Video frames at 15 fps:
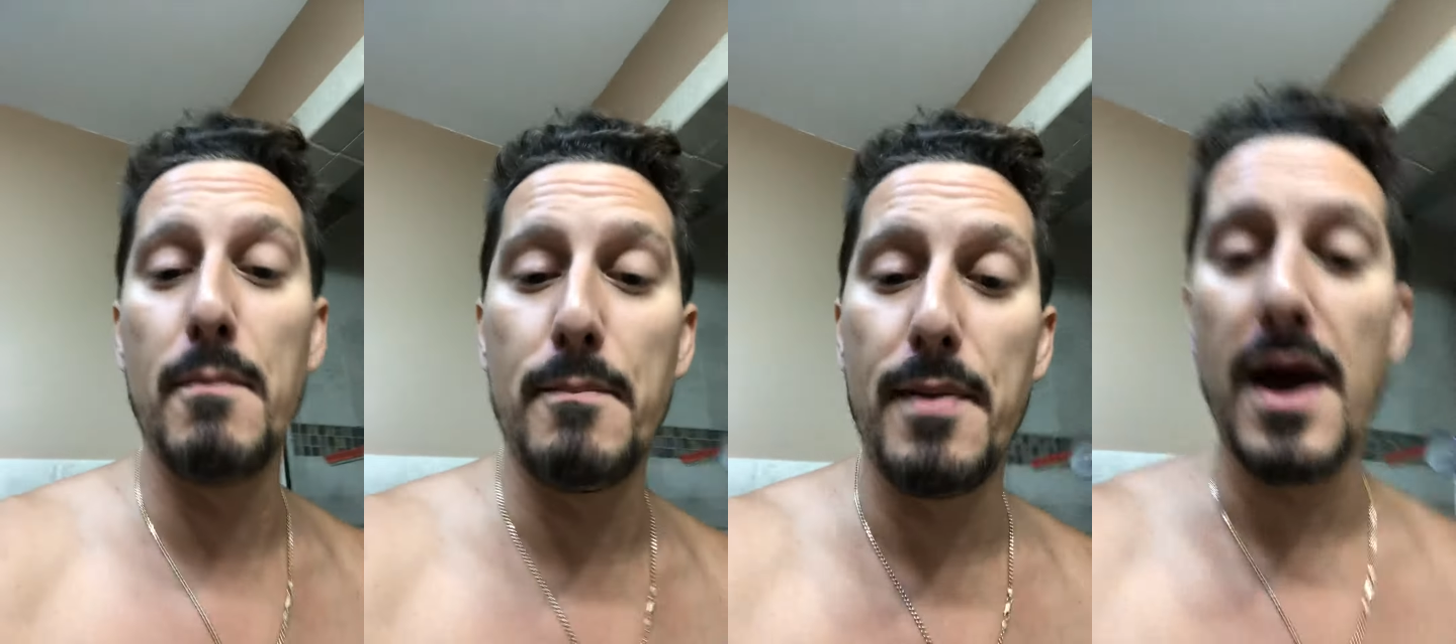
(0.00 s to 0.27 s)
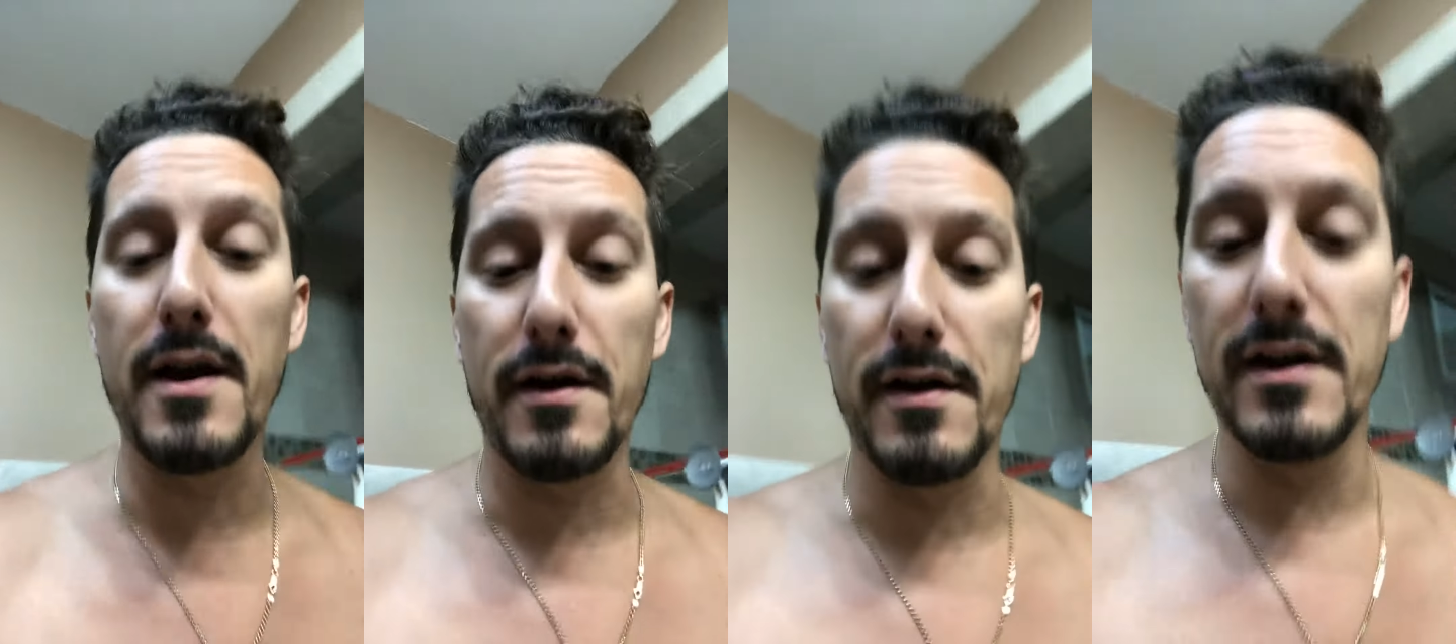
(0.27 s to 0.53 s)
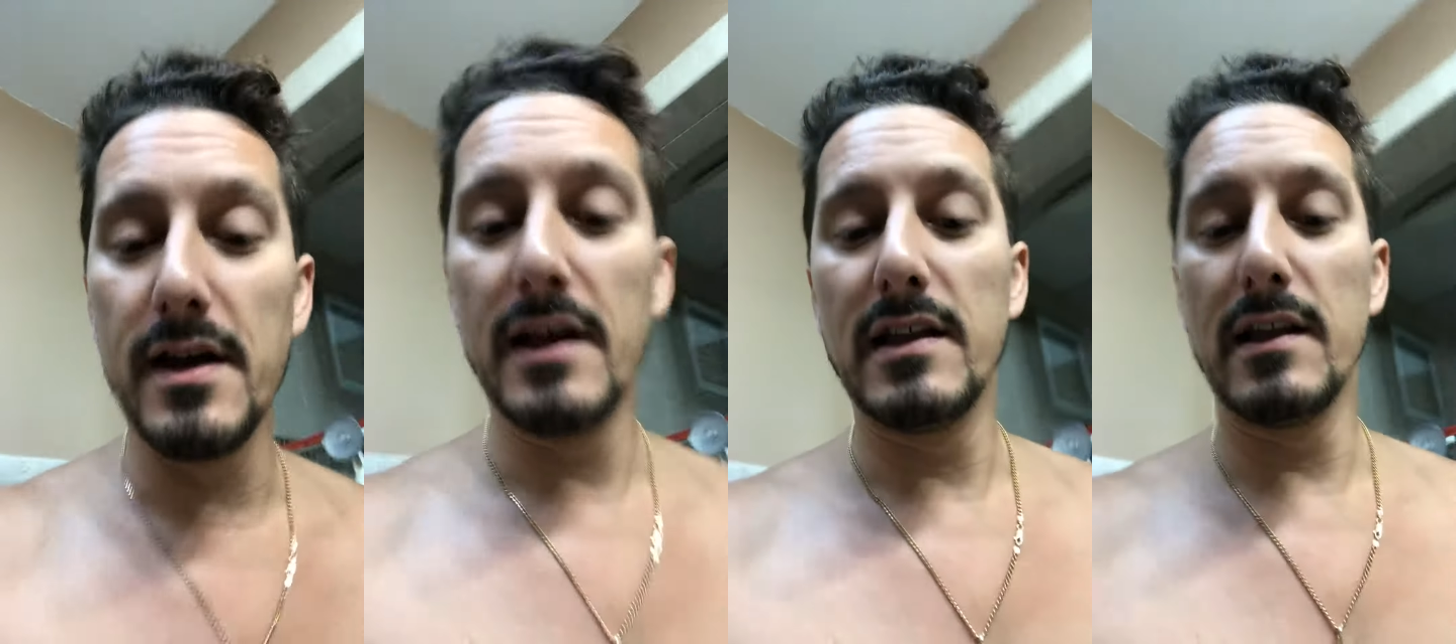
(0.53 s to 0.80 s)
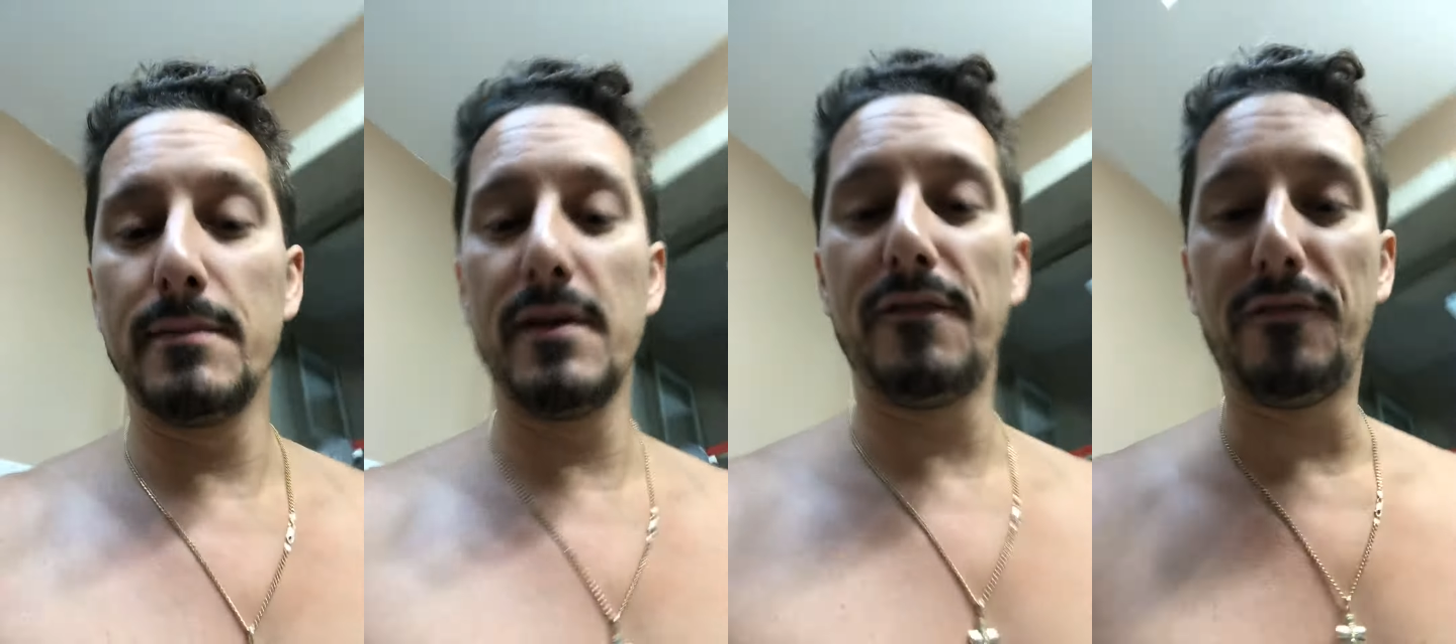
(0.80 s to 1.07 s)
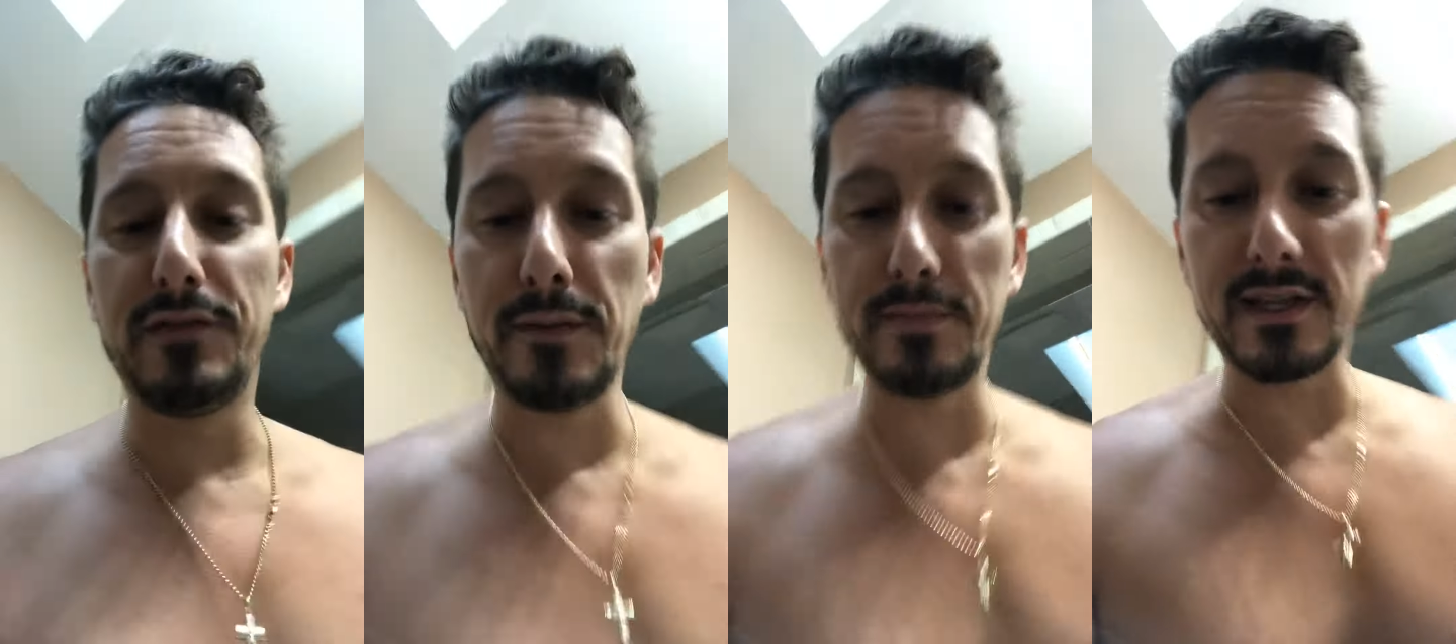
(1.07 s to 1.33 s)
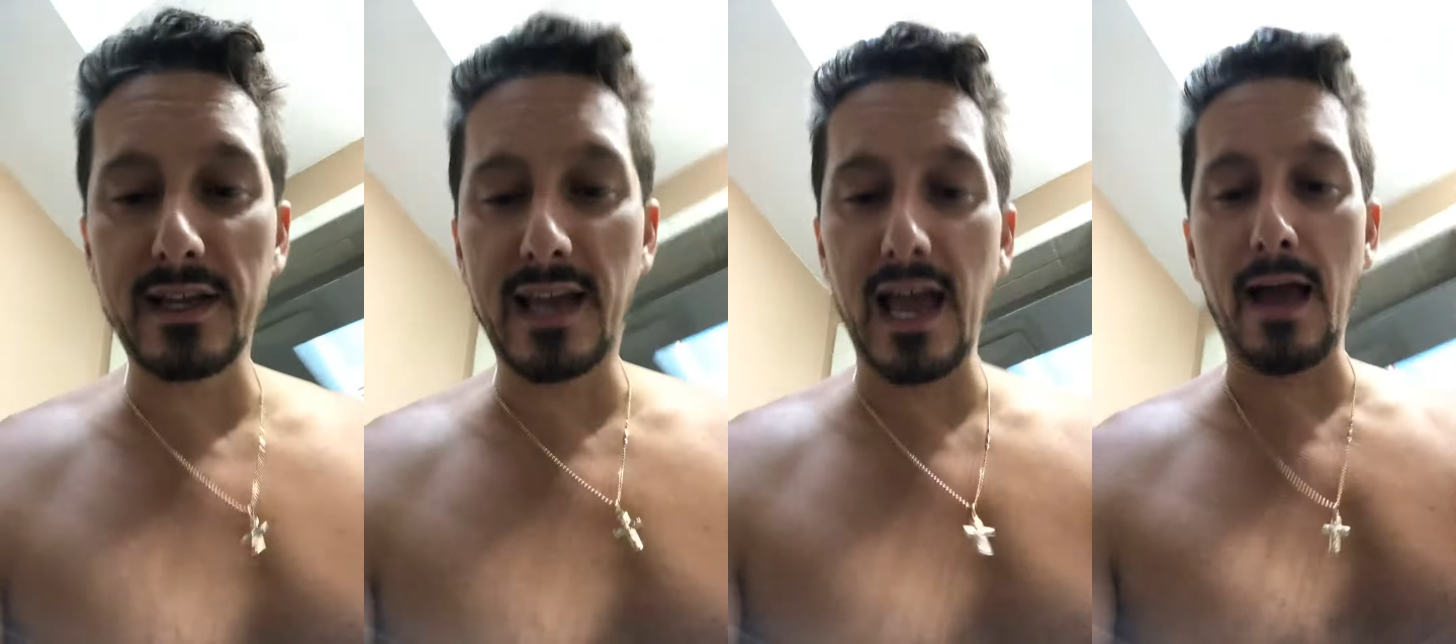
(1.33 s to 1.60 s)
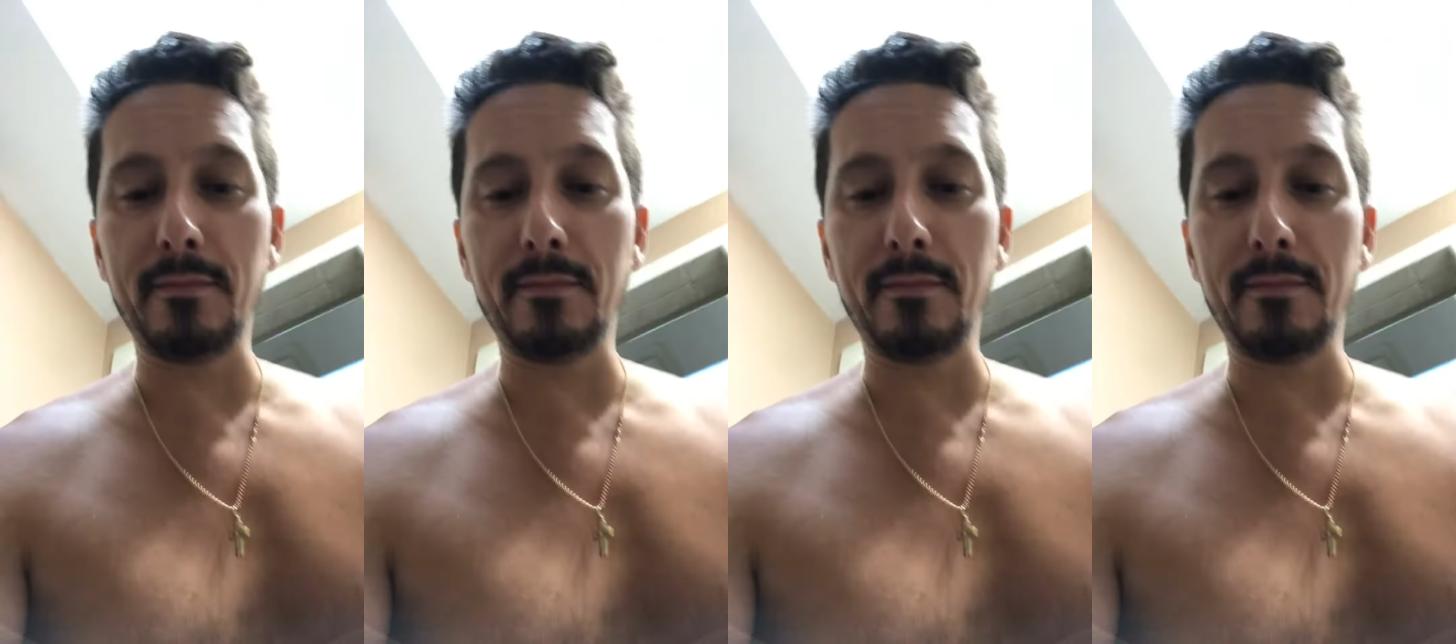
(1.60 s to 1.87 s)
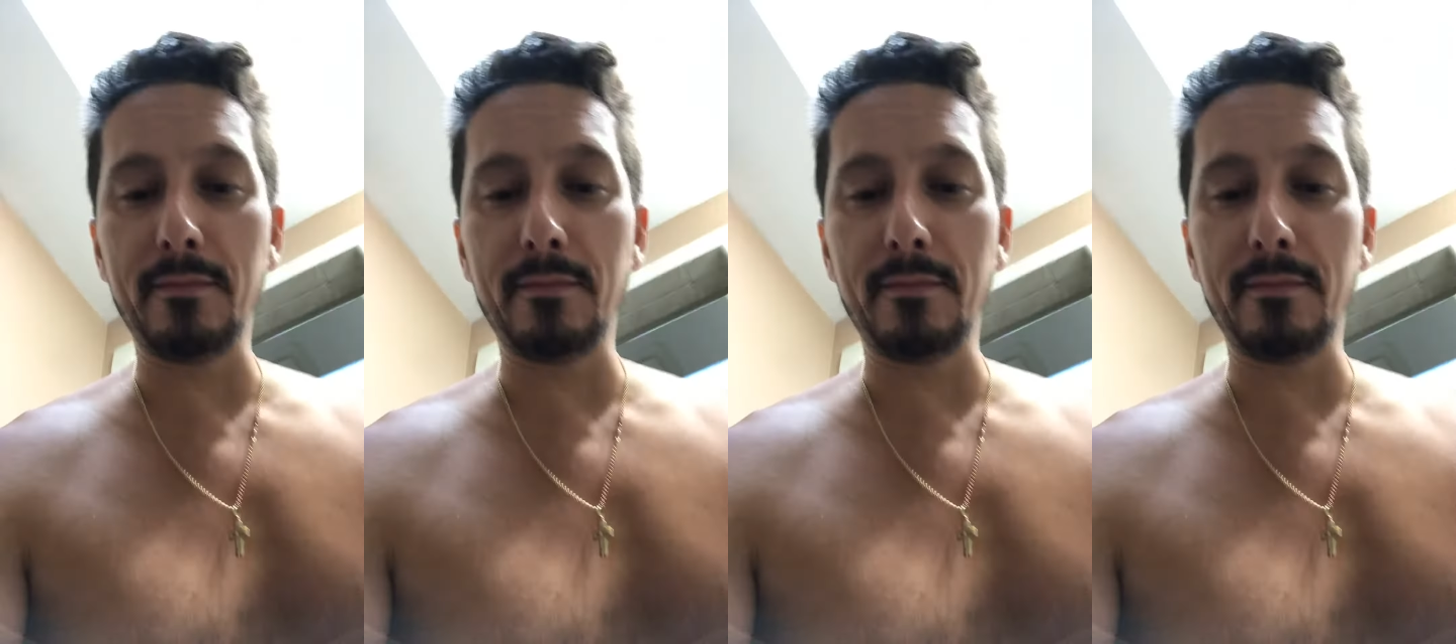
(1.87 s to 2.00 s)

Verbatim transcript: better. Let me flip the camera right